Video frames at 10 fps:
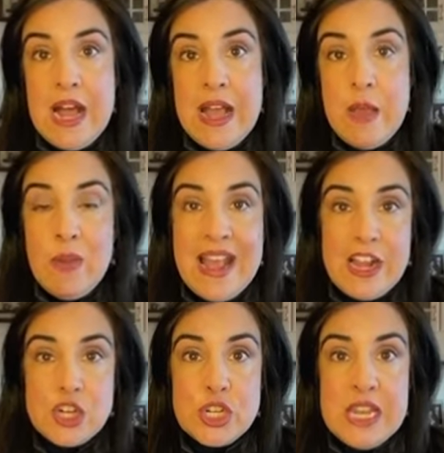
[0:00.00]
It would
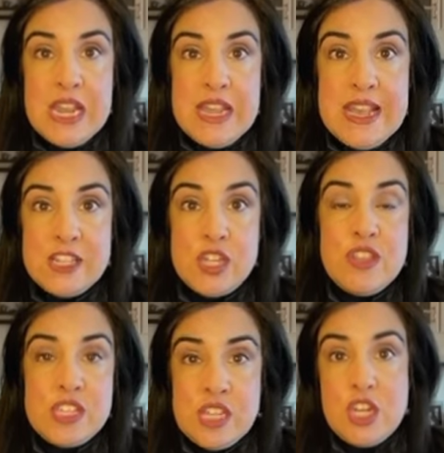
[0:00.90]
actually get to
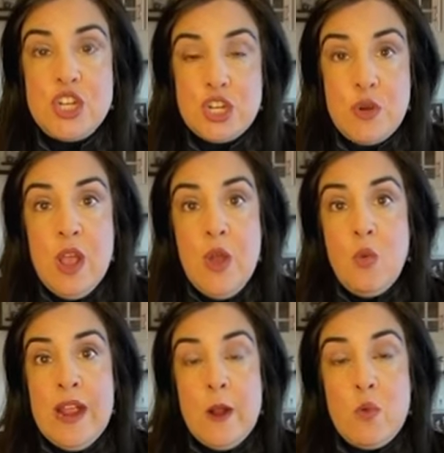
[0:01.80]
this issue
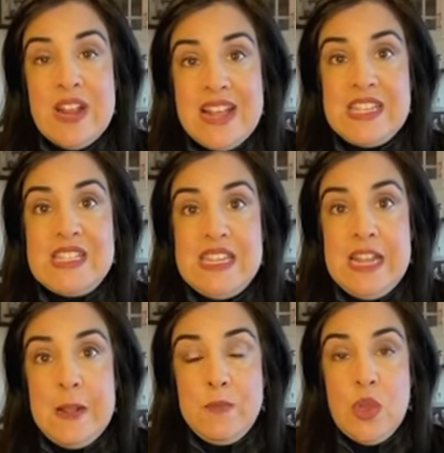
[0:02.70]
where we're not
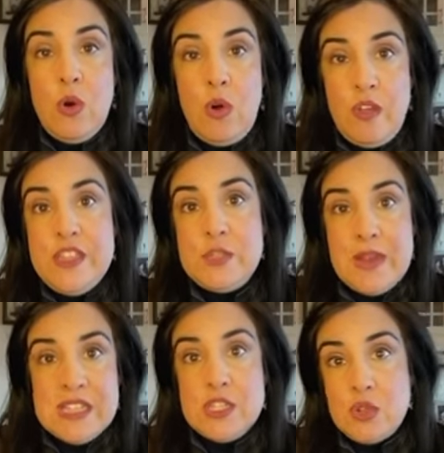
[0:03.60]
seeing all these
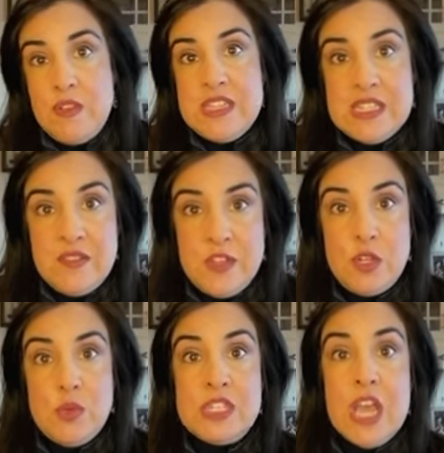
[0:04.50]
buses, all these
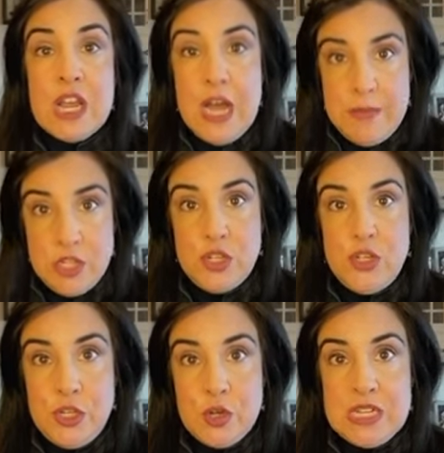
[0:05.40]
individuals coming to
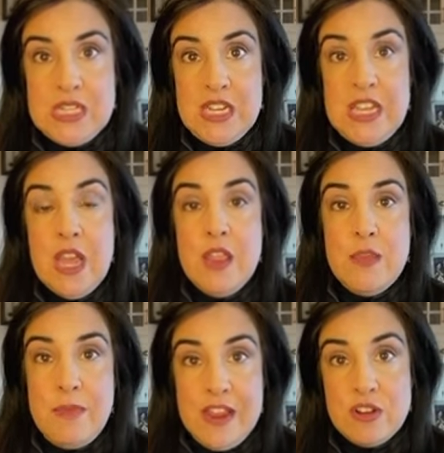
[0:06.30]
New York City. The
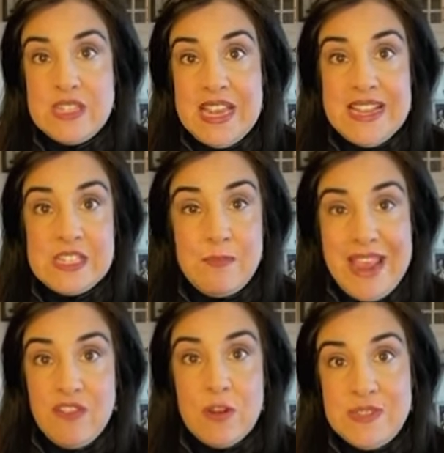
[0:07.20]
mayor said it's
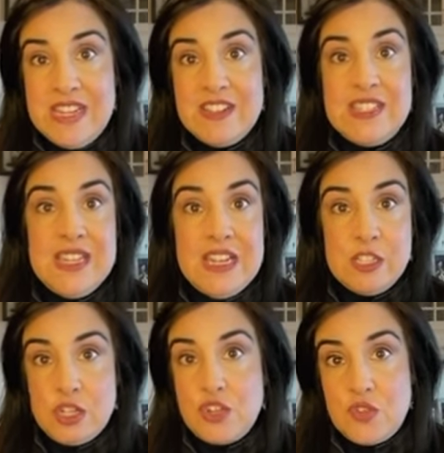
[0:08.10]
bankrupting our city, it's
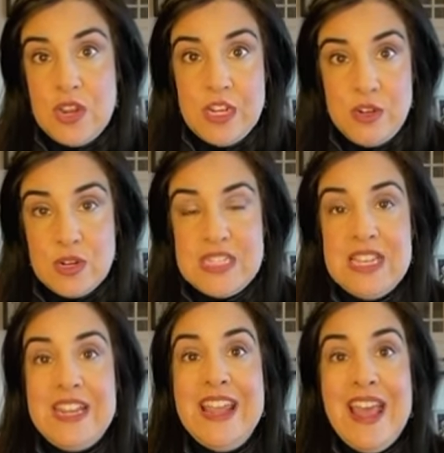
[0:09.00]
destroying New York
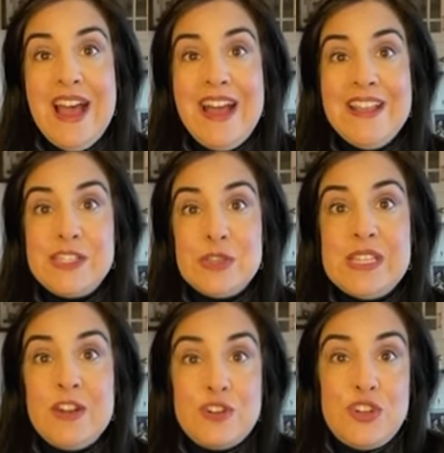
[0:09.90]
City. And so
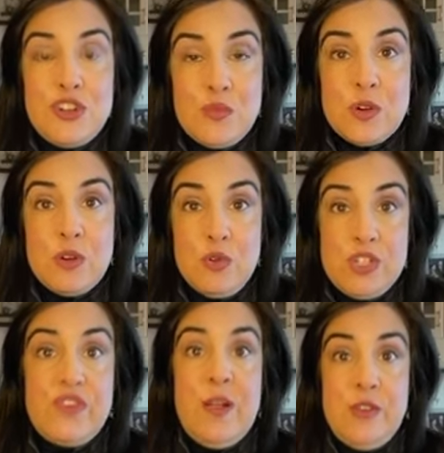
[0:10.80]
Senator Schumer, who's
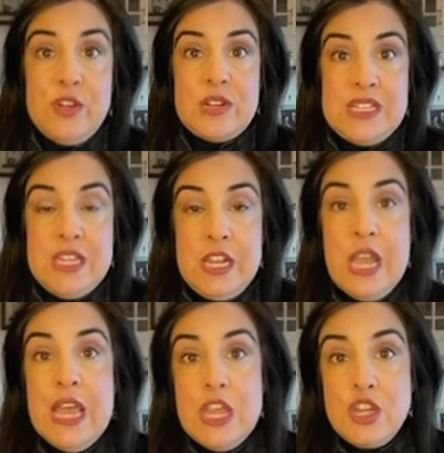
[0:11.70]
from New York City,
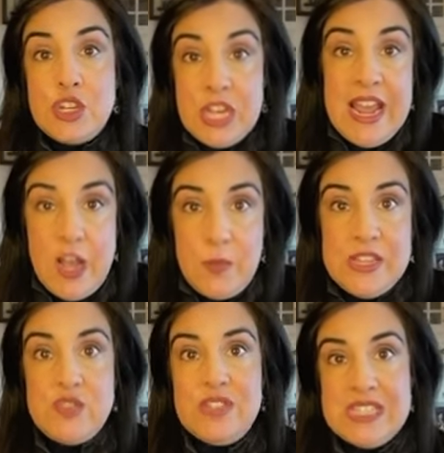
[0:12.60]
can help
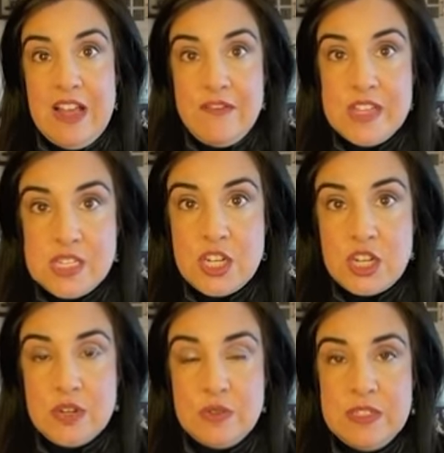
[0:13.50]
us resolve this
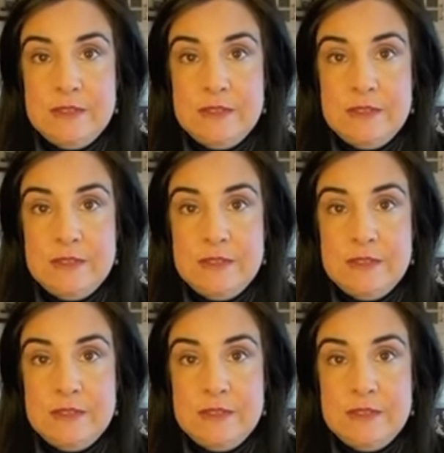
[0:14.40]
issue.